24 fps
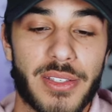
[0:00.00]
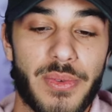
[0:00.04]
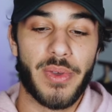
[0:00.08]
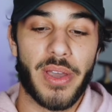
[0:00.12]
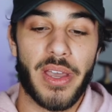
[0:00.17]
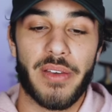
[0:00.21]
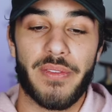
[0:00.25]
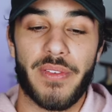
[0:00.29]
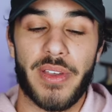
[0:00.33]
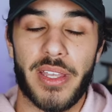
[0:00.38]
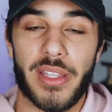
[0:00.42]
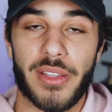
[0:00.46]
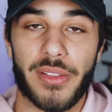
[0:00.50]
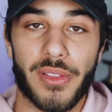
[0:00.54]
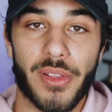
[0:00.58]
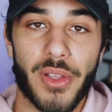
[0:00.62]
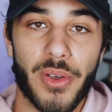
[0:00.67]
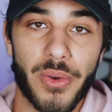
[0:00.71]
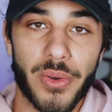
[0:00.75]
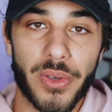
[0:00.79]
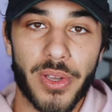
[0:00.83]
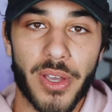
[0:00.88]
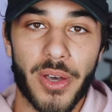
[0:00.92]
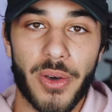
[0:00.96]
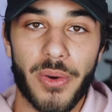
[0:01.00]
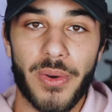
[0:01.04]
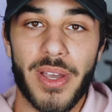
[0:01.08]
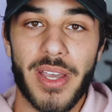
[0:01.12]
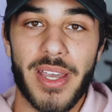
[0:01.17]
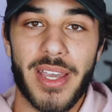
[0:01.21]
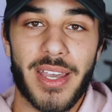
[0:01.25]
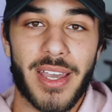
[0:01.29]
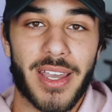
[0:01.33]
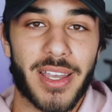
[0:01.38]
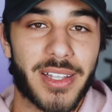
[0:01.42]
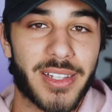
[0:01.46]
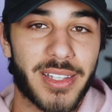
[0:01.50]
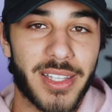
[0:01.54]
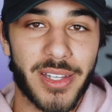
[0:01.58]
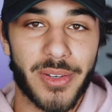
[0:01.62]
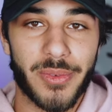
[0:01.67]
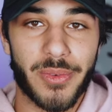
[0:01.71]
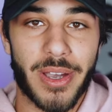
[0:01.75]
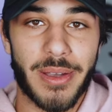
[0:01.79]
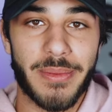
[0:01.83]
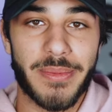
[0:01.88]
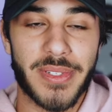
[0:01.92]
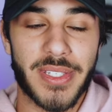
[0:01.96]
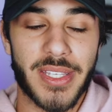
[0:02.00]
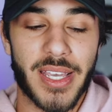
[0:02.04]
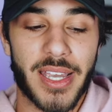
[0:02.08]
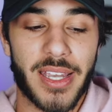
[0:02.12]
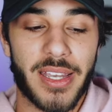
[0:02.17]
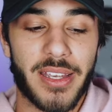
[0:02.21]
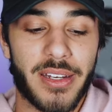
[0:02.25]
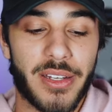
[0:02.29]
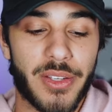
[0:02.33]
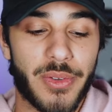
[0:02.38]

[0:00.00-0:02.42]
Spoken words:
You have a logo, a clean website,